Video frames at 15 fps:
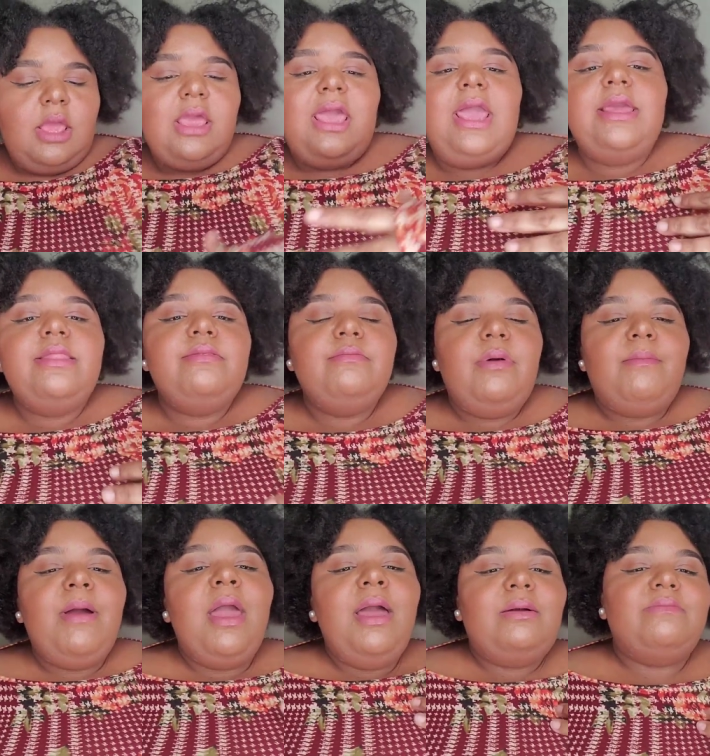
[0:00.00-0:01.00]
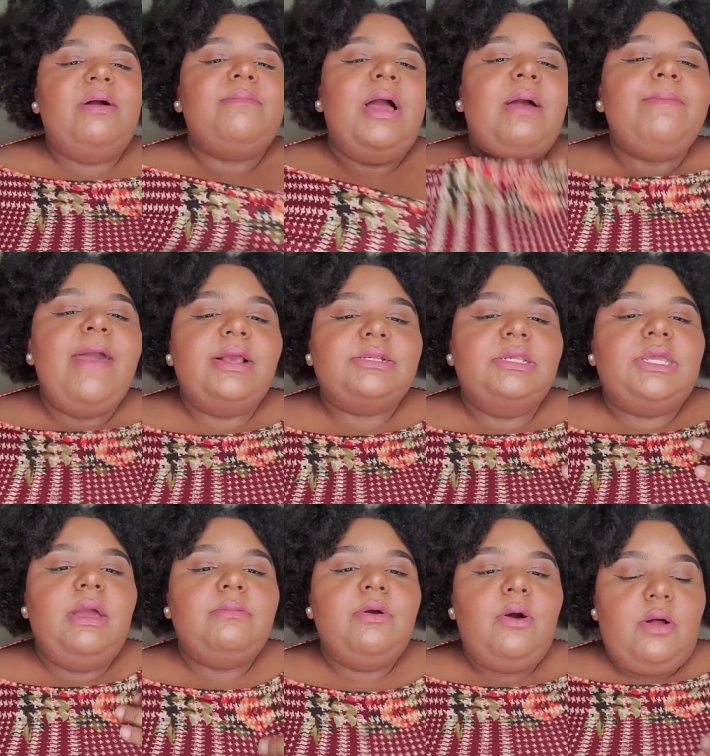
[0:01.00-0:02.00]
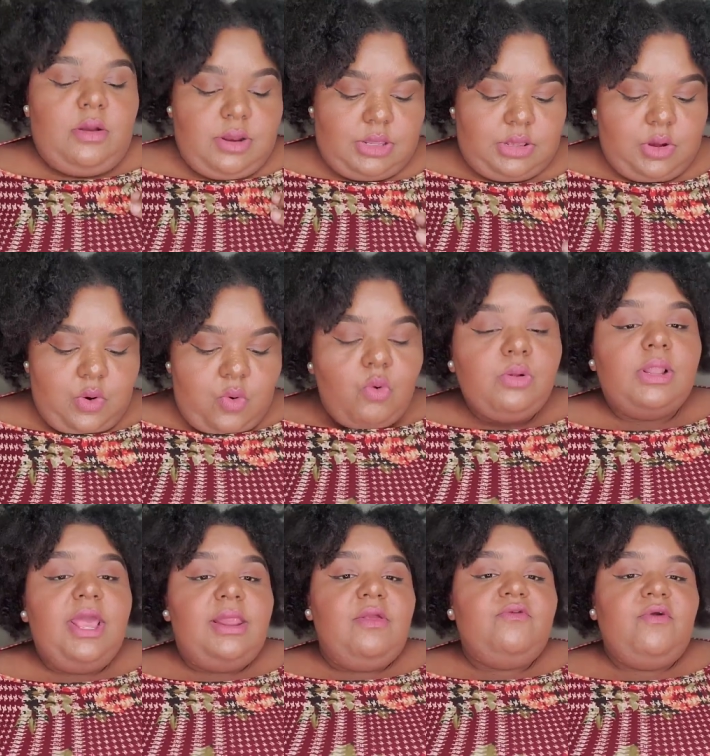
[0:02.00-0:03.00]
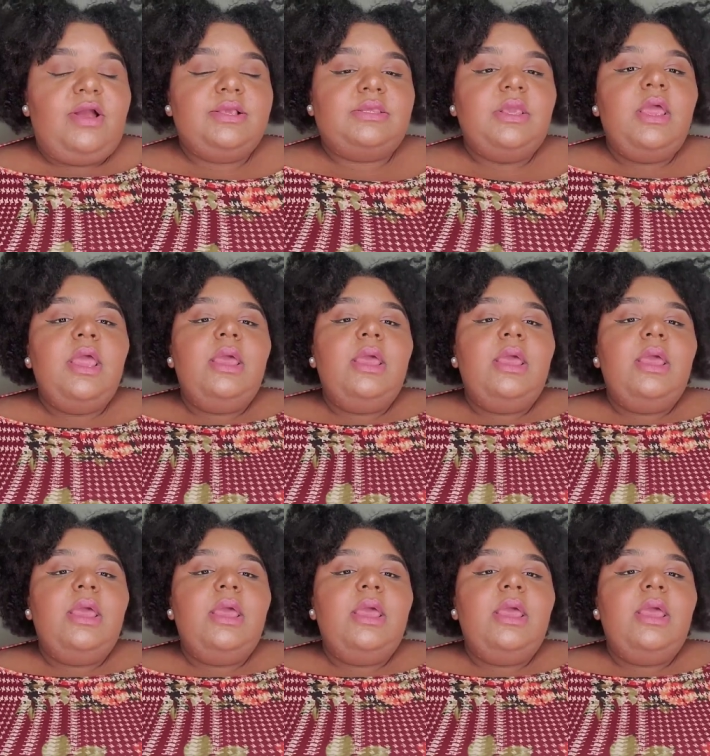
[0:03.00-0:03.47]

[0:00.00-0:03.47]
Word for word: and my my mom actually kept calling this an old lady dress